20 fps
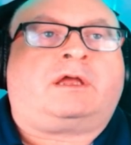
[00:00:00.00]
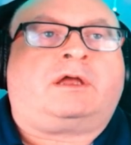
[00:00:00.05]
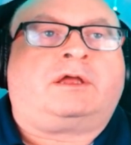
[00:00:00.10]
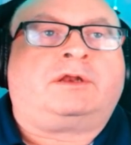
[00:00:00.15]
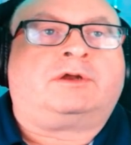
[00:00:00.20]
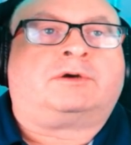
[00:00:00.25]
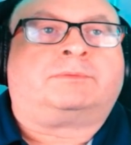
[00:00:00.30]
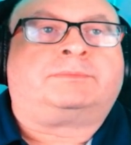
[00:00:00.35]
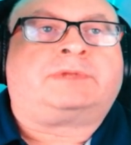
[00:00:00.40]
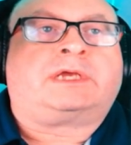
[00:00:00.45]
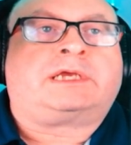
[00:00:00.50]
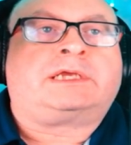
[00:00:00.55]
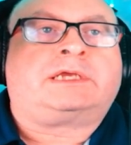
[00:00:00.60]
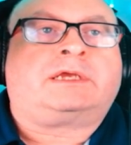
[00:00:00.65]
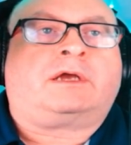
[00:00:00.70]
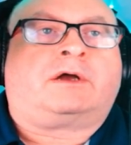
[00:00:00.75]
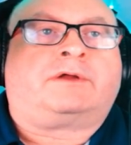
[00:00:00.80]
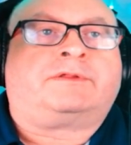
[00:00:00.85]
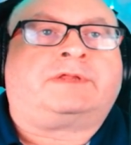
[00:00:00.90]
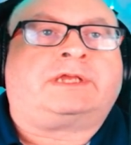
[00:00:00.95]
an
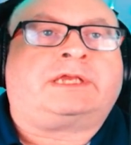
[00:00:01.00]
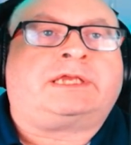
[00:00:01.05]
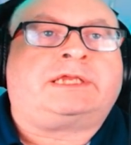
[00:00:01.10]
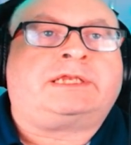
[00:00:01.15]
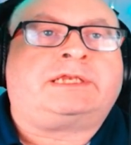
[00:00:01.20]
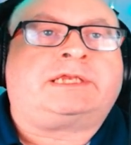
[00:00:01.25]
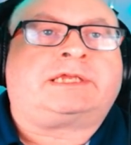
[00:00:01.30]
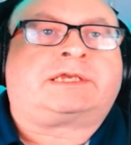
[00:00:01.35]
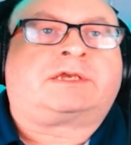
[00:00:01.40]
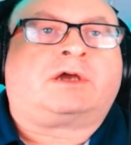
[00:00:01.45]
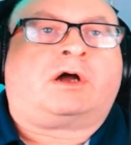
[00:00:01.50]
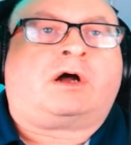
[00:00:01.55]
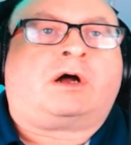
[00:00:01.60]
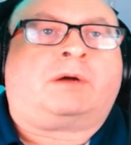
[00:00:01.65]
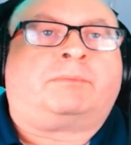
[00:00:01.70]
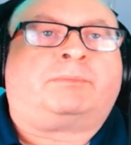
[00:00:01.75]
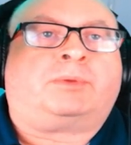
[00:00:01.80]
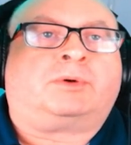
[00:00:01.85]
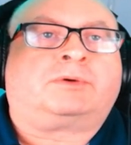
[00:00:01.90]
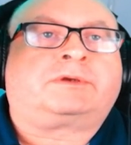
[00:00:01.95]
update on the
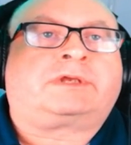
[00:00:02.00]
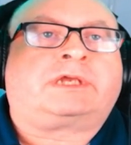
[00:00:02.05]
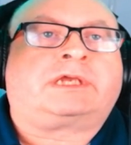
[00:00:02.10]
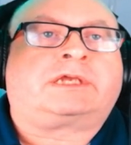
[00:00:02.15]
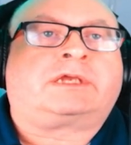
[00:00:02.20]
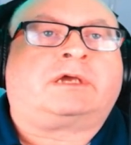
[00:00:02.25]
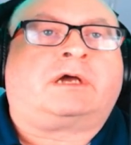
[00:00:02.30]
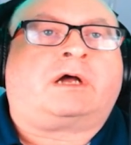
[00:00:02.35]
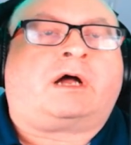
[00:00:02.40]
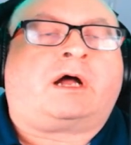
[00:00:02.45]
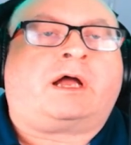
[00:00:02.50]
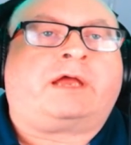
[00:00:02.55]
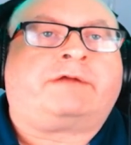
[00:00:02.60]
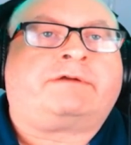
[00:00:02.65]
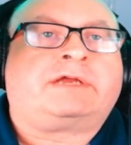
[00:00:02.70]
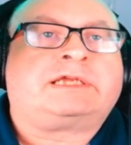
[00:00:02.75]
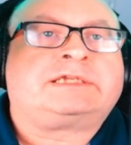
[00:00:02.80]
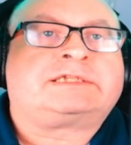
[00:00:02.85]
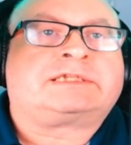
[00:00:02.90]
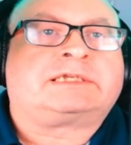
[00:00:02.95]
IndyCar Bookkicker
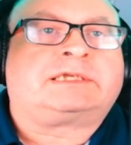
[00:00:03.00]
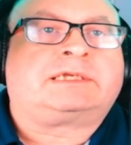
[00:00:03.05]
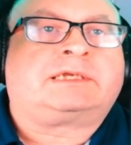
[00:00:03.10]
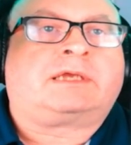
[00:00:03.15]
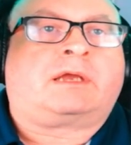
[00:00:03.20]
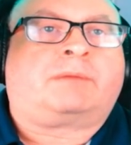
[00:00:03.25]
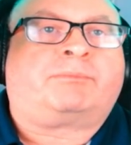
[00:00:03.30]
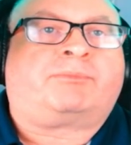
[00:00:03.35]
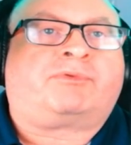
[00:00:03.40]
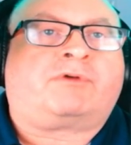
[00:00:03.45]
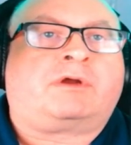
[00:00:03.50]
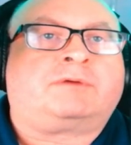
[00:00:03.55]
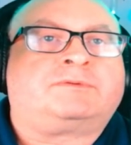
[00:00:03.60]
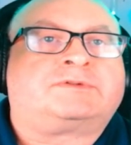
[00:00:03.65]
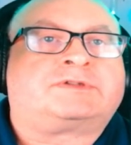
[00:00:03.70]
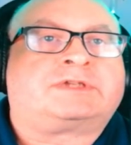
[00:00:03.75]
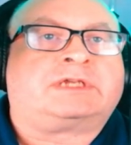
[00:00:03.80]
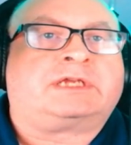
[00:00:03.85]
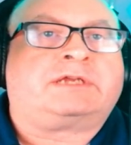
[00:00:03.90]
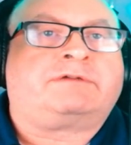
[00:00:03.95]
iRacing Pro
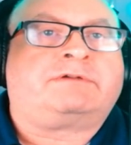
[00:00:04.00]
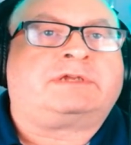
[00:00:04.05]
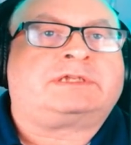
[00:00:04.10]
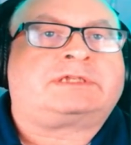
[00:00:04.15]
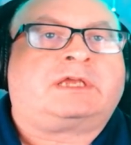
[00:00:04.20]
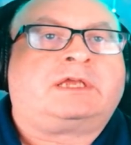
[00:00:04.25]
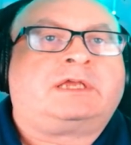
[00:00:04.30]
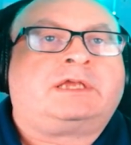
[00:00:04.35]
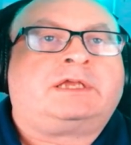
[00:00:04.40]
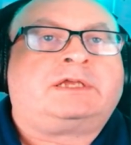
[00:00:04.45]
Series